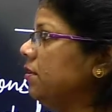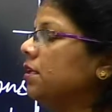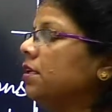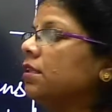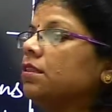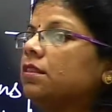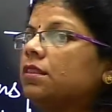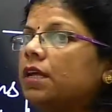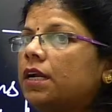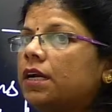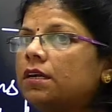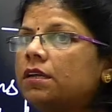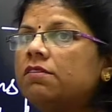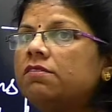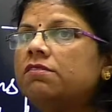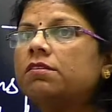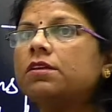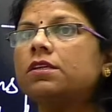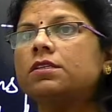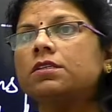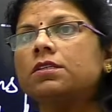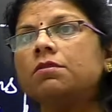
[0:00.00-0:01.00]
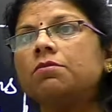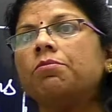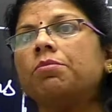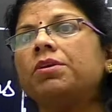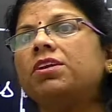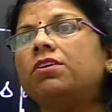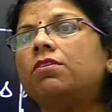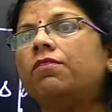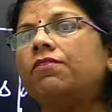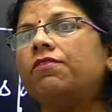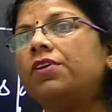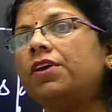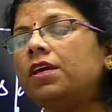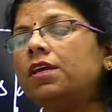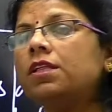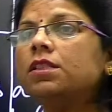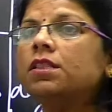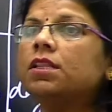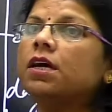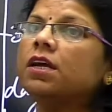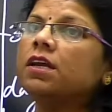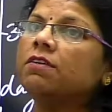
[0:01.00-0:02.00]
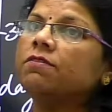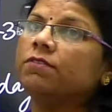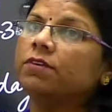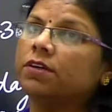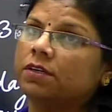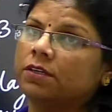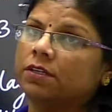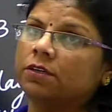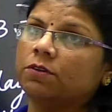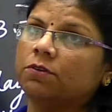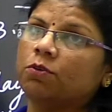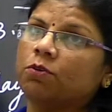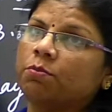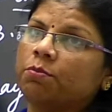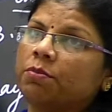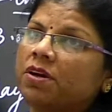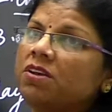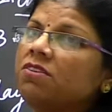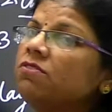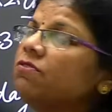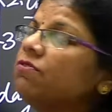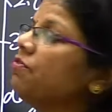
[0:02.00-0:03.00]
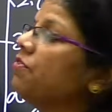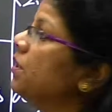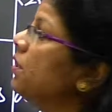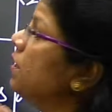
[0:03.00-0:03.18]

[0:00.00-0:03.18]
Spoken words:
that is written between the inverted commas, within